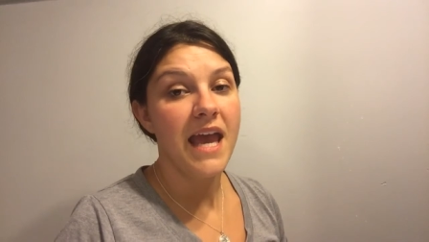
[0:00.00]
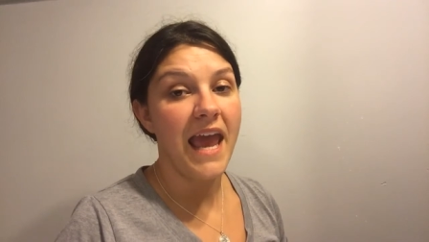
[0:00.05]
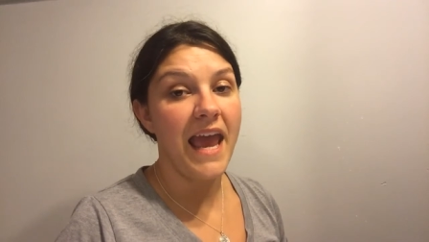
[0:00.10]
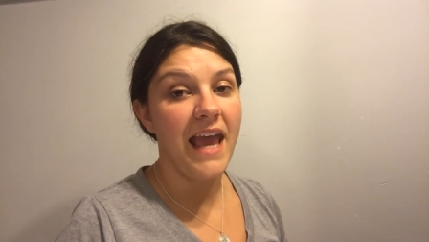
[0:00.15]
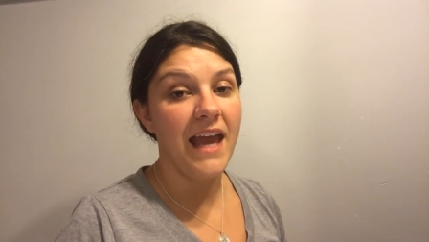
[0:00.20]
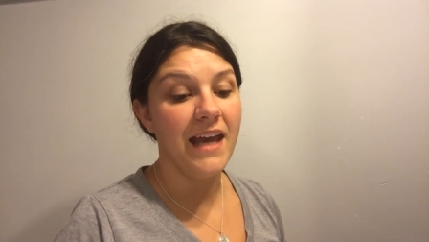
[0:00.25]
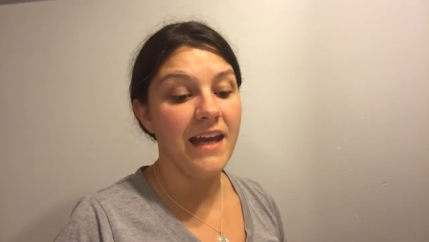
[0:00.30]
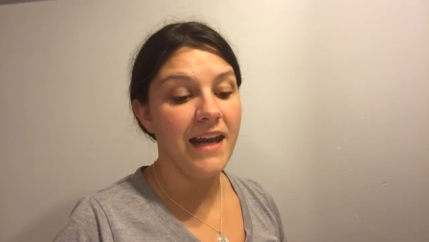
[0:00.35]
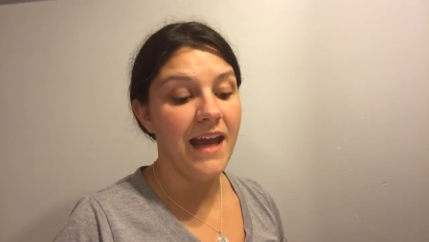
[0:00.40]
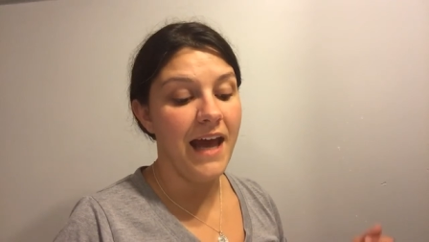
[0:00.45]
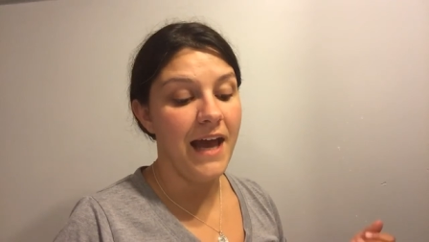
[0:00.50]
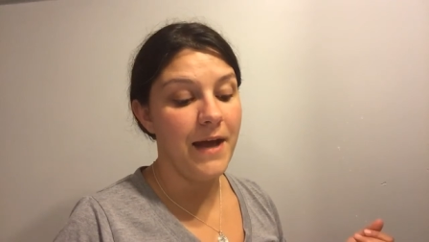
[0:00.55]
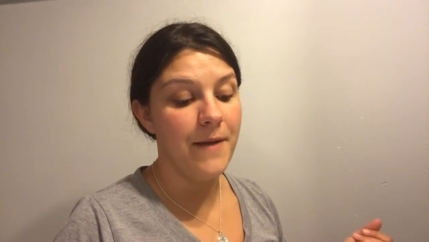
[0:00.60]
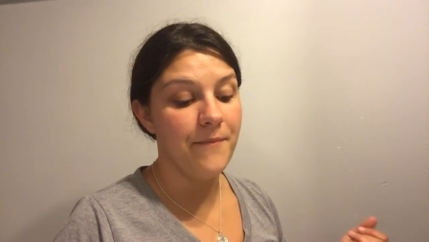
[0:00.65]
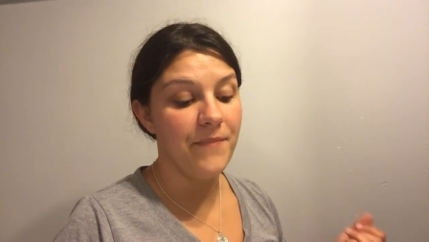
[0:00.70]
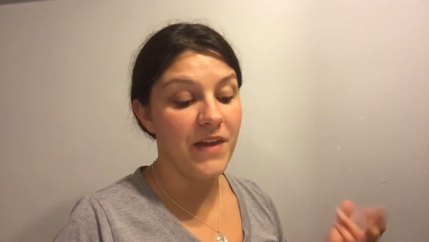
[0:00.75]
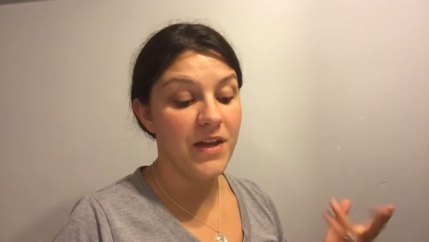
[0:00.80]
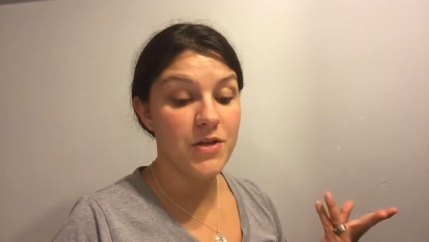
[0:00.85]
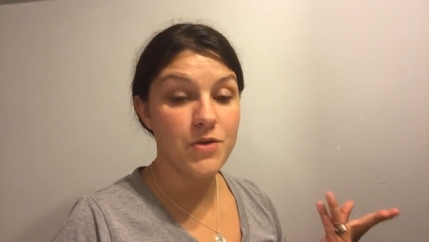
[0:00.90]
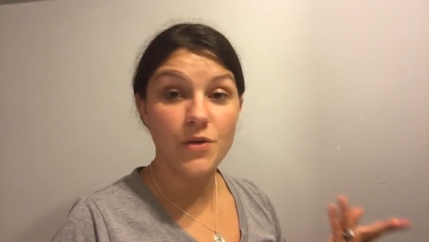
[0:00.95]
and
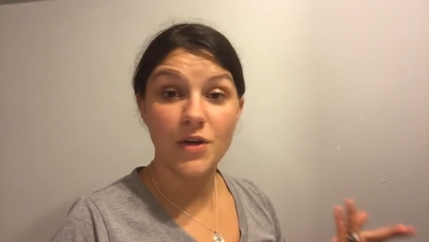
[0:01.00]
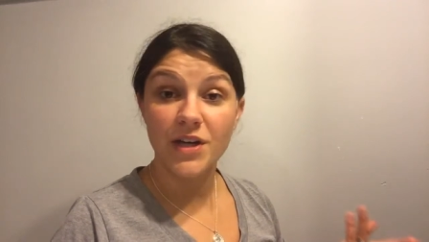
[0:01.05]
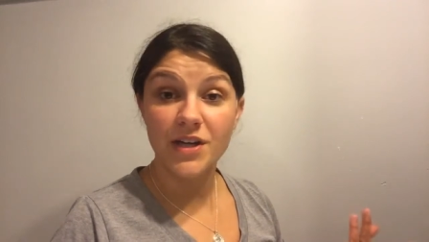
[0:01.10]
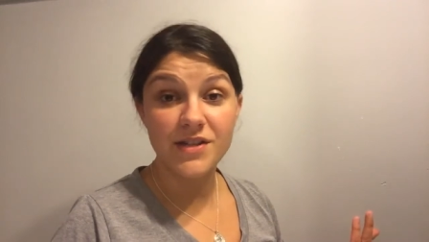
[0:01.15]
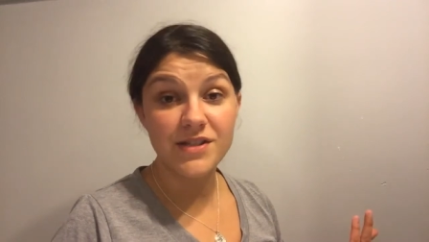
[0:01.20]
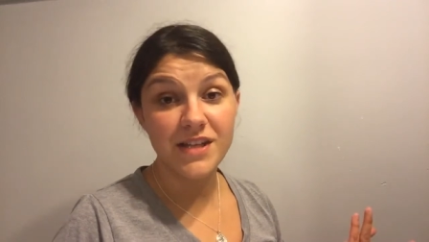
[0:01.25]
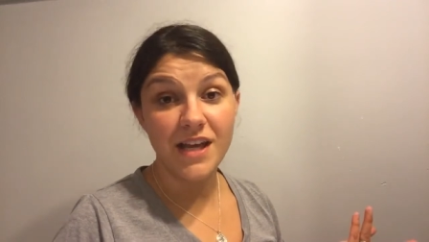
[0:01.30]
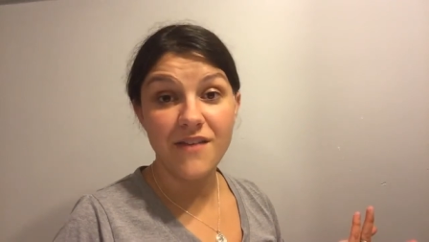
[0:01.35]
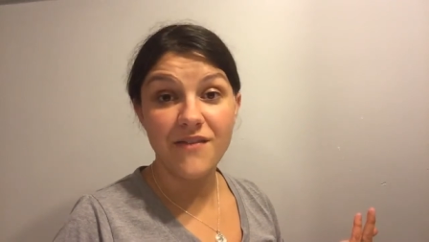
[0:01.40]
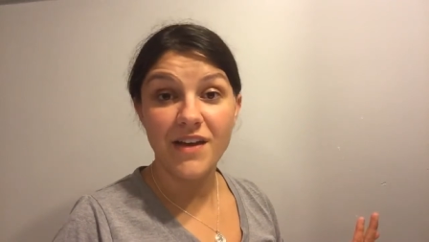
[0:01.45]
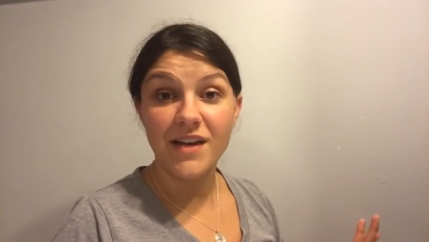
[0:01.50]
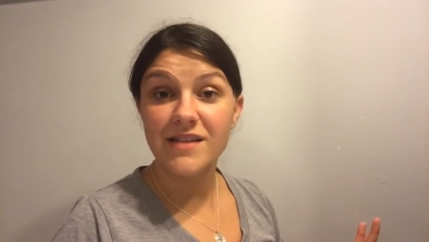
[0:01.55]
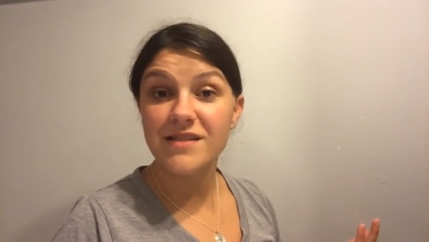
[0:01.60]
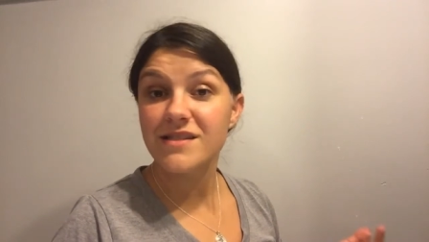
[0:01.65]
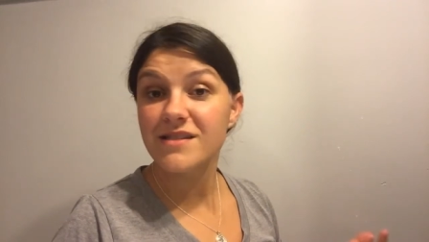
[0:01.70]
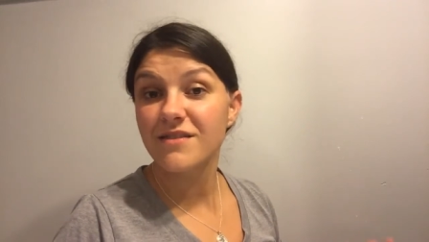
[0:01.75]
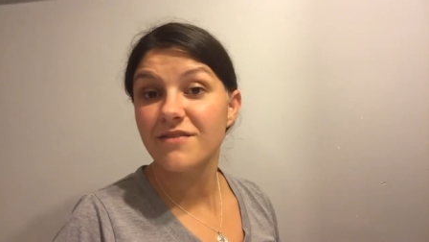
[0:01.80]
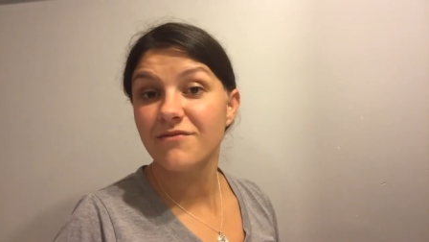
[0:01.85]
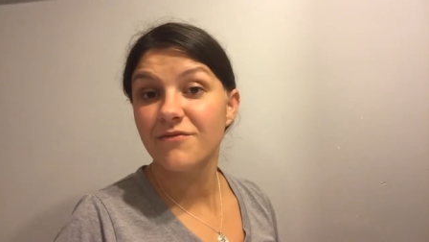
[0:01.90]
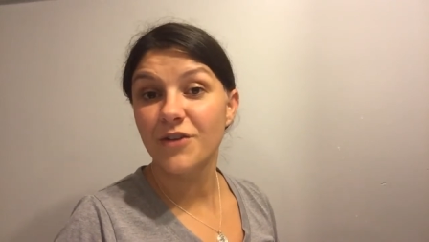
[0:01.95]
um, enjoy your
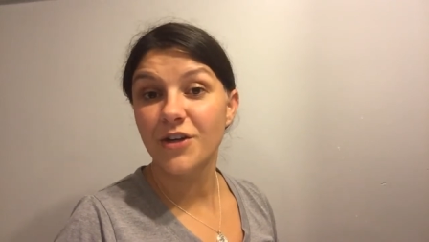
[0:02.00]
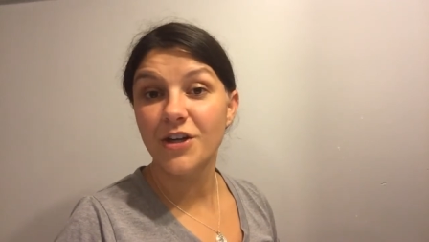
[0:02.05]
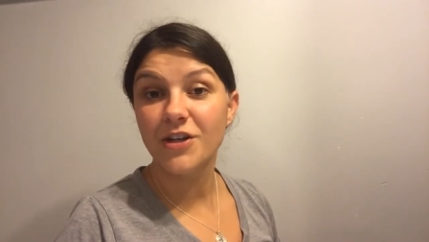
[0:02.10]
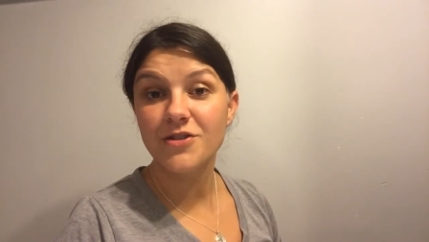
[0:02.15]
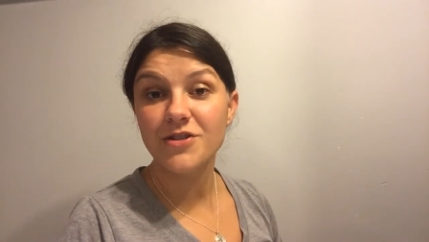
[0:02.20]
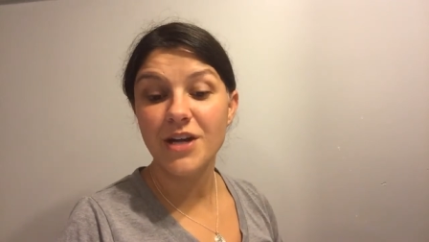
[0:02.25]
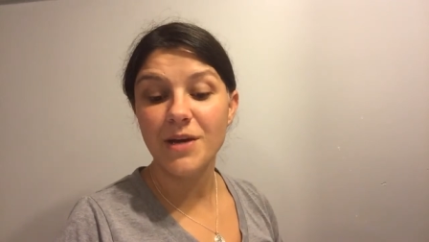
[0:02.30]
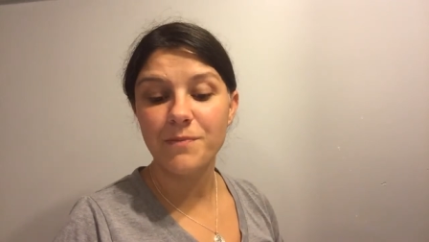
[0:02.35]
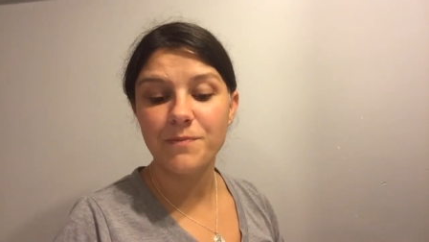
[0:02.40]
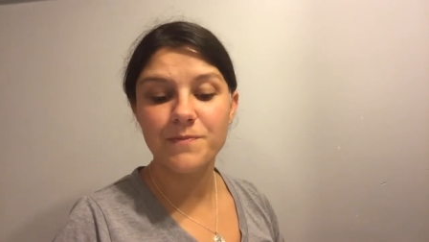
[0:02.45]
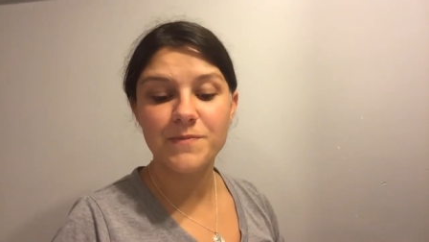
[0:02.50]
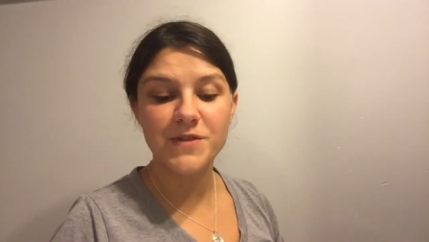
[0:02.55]
savings for your trip.